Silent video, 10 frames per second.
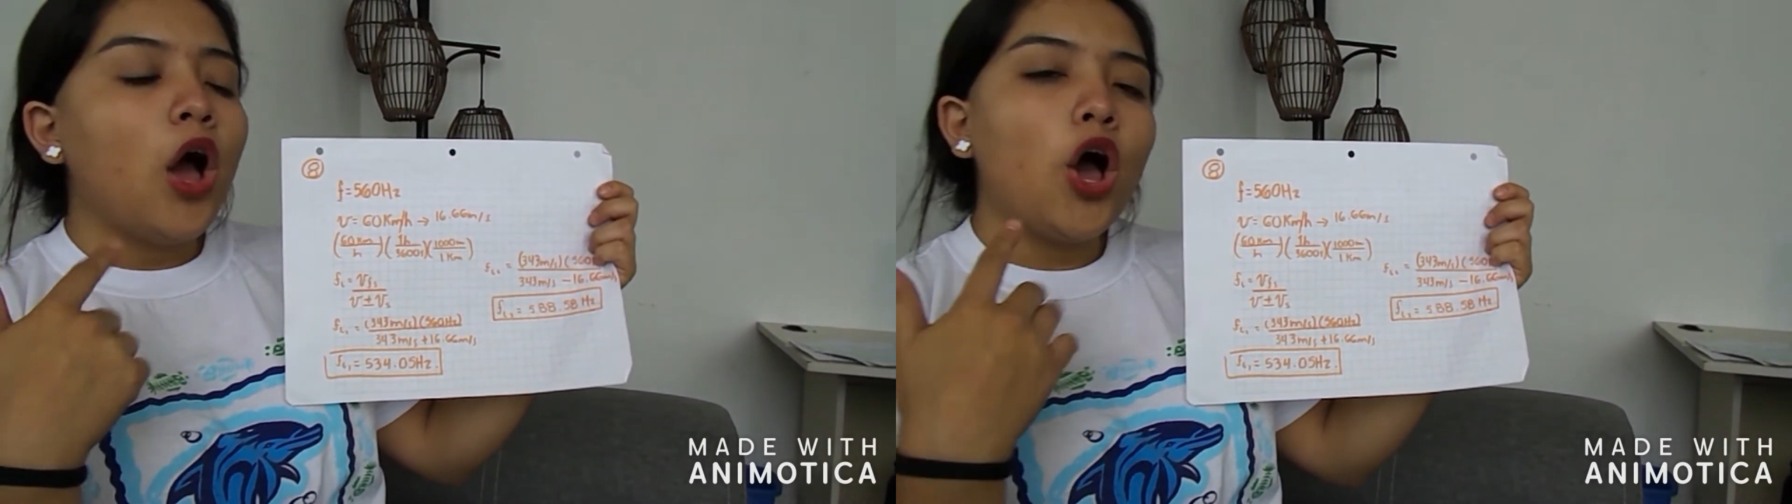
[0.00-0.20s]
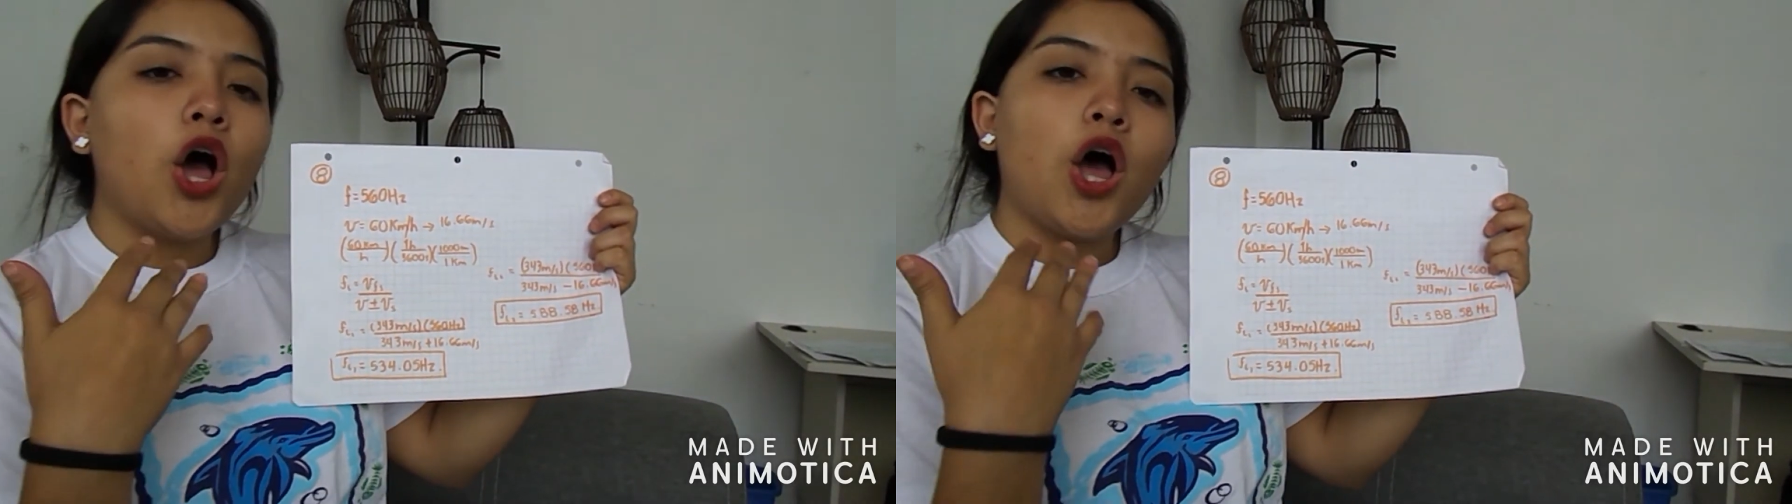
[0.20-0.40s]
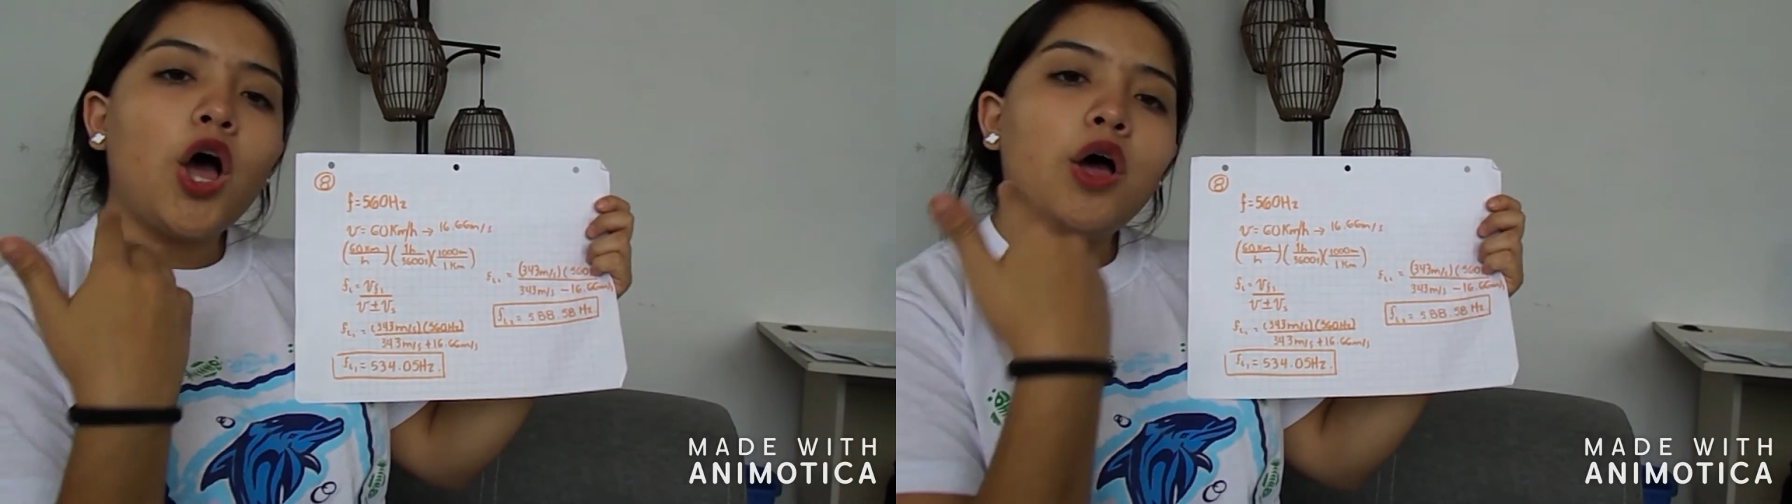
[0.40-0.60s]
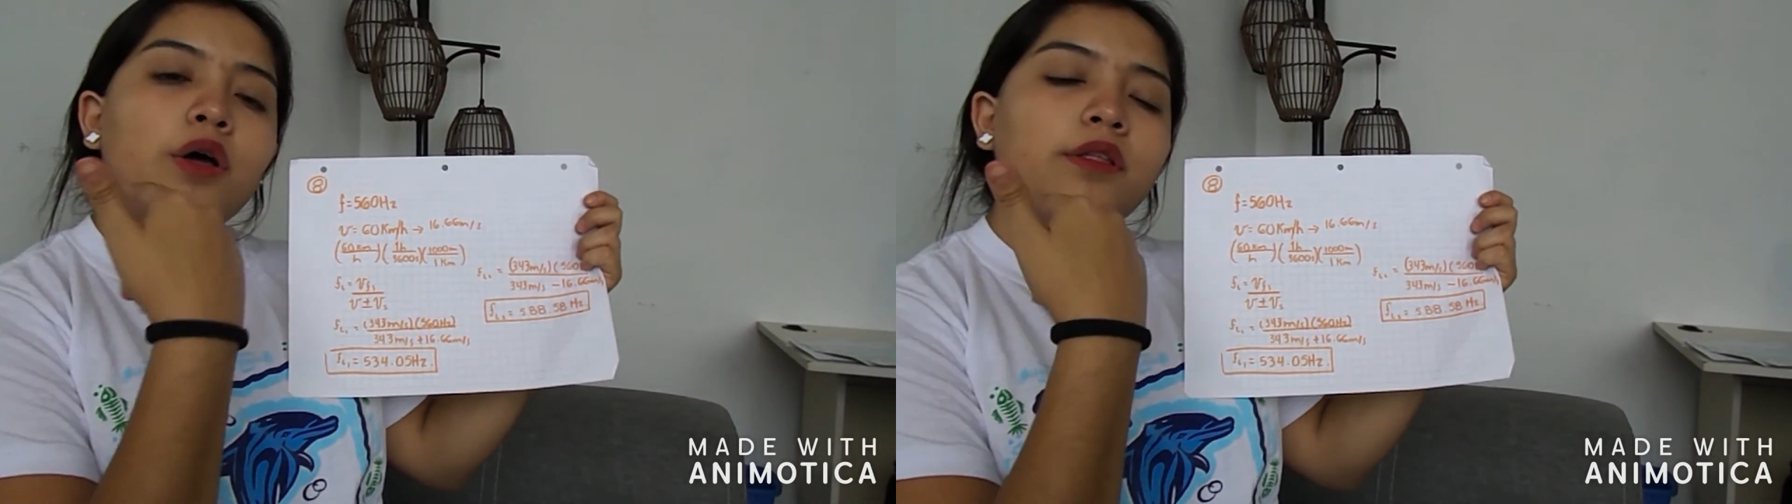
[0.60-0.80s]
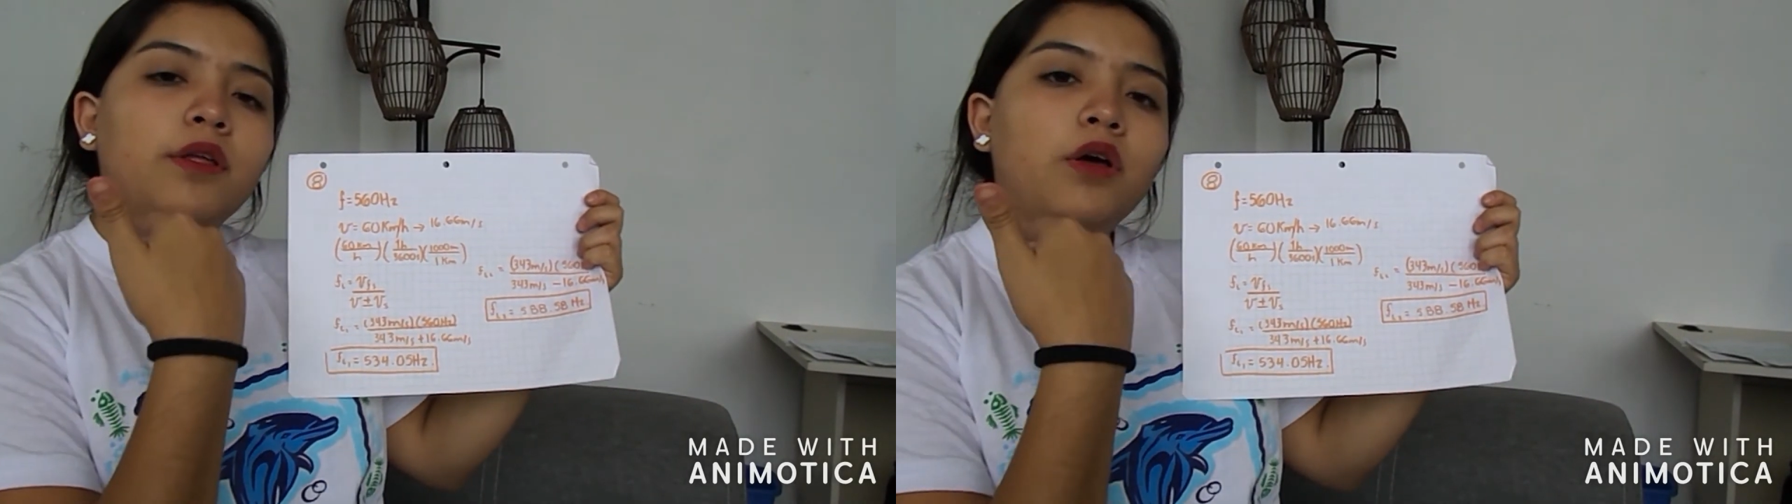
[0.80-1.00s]

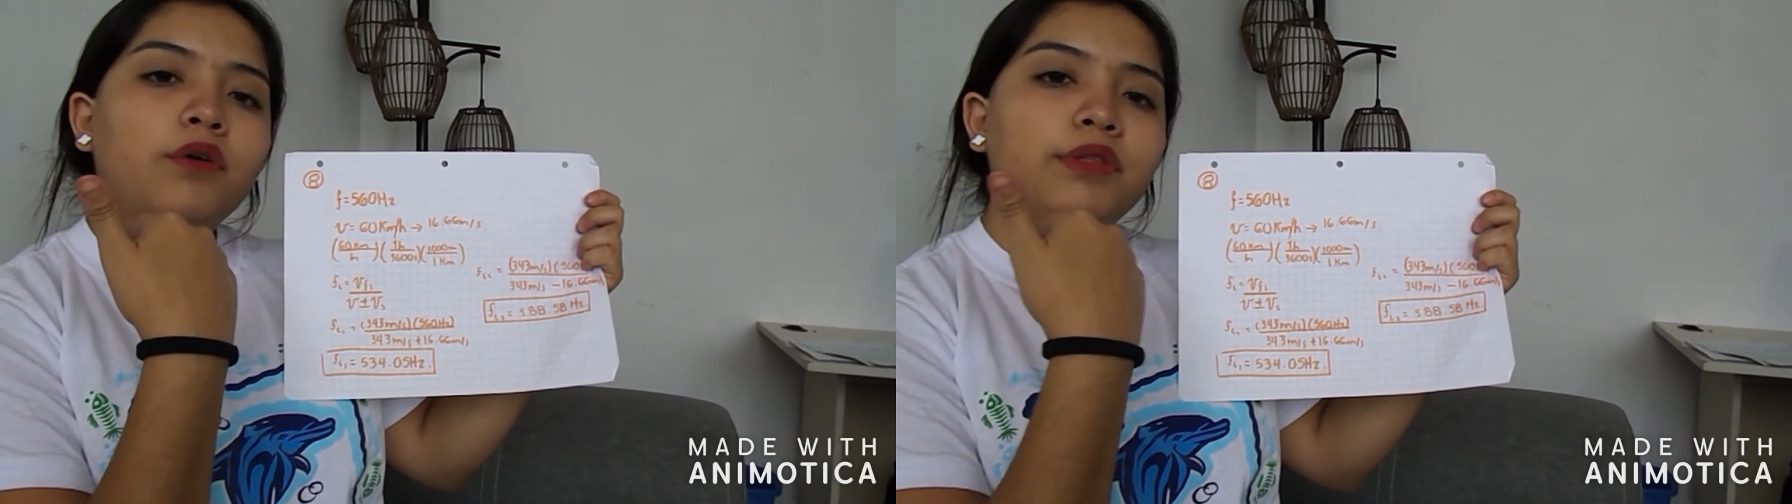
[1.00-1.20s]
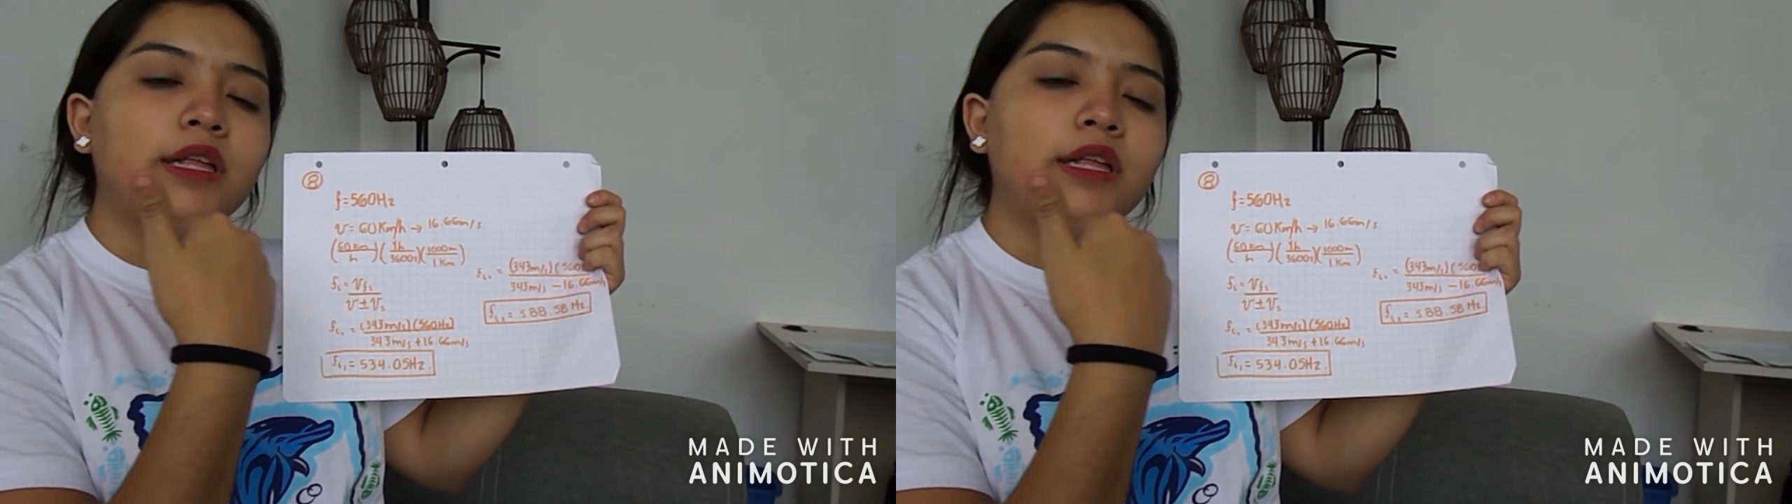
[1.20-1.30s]
of